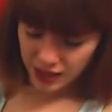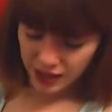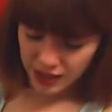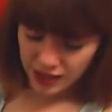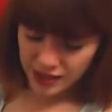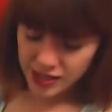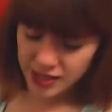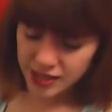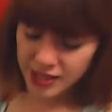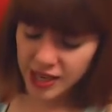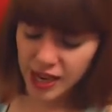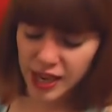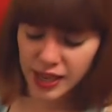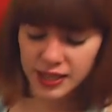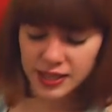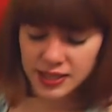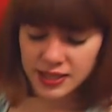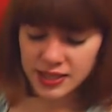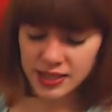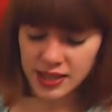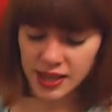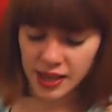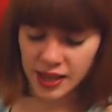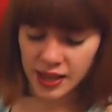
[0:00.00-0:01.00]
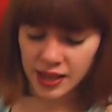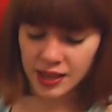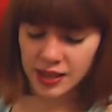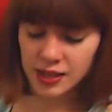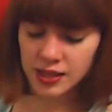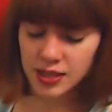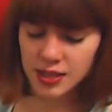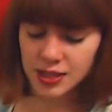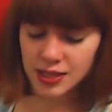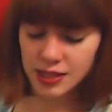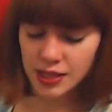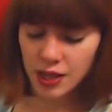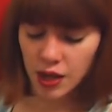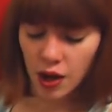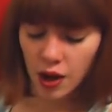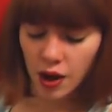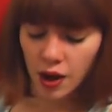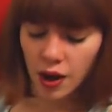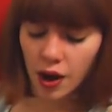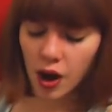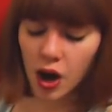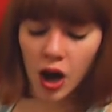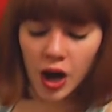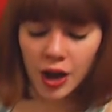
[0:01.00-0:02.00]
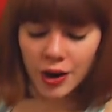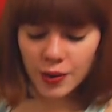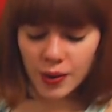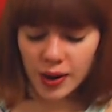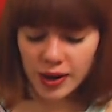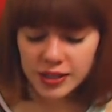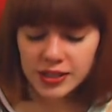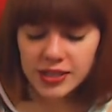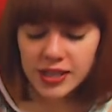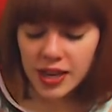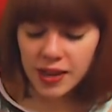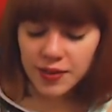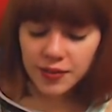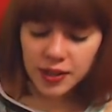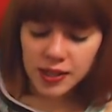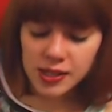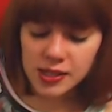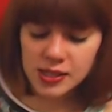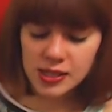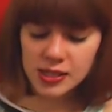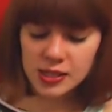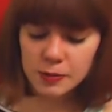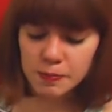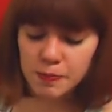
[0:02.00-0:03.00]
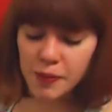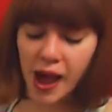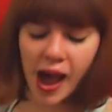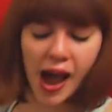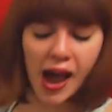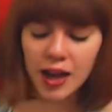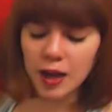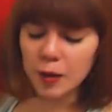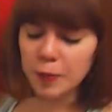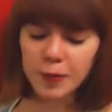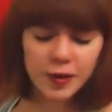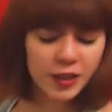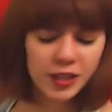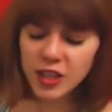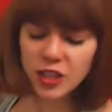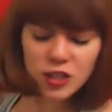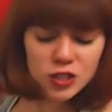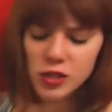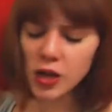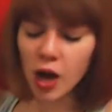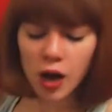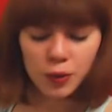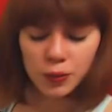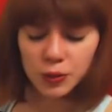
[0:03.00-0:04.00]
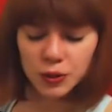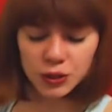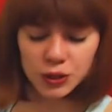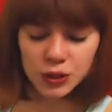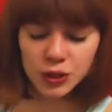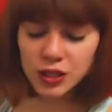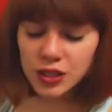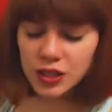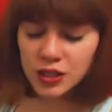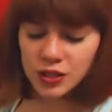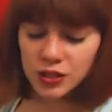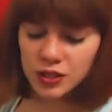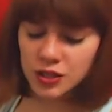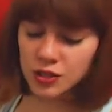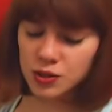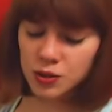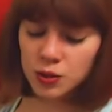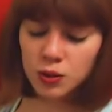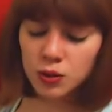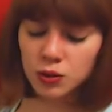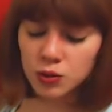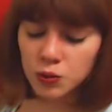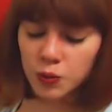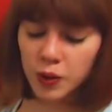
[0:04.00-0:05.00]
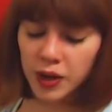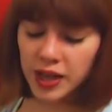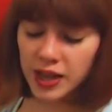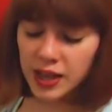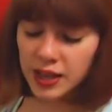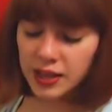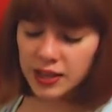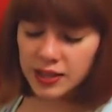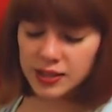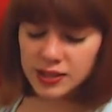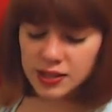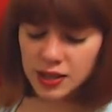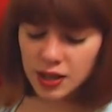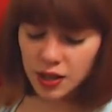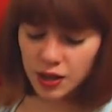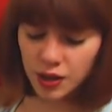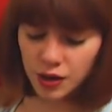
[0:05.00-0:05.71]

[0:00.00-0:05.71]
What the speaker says: the text says, Otto Octavius is back, but he's not returning to his old ways.